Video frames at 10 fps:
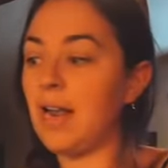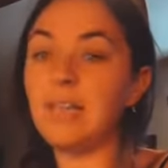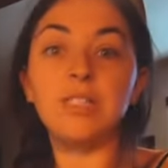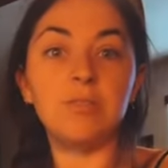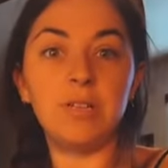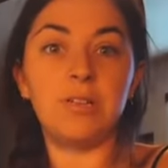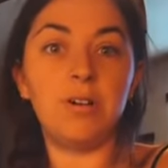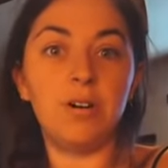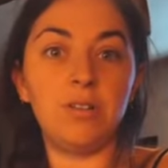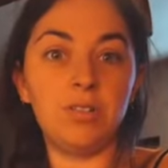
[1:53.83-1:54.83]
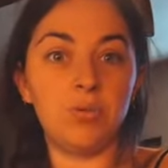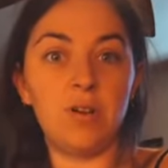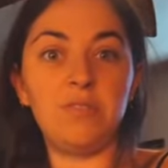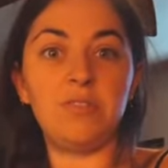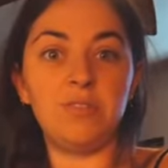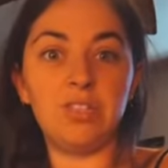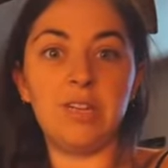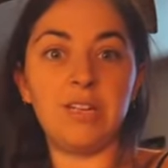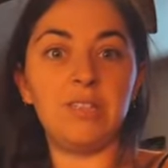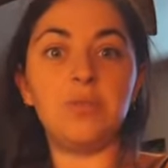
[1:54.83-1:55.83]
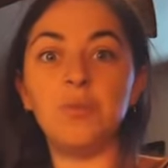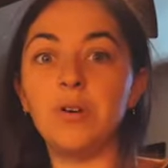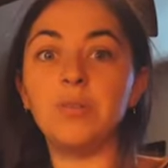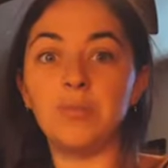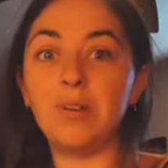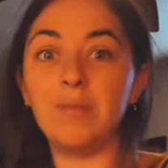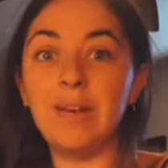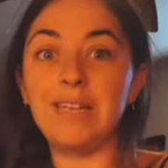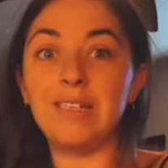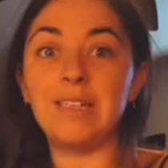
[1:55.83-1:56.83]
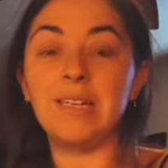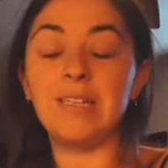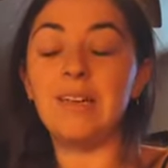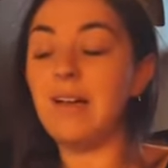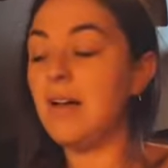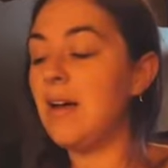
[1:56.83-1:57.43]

answering the call to revolutionize the world with our medicine.